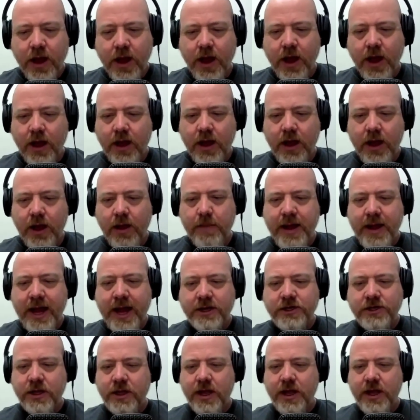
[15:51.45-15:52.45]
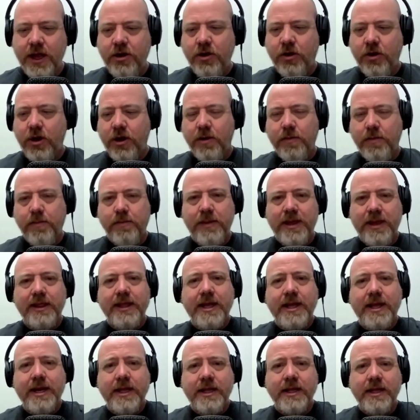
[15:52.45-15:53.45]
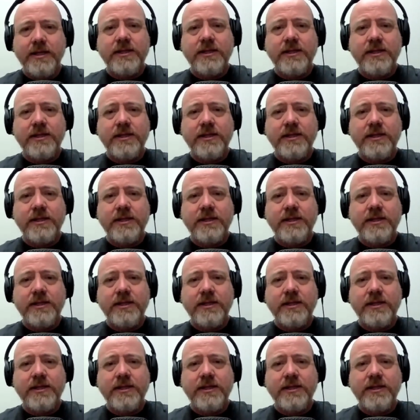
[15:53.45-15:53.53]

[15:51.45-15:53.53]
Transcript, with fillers: uh, imagine that you're going to be leading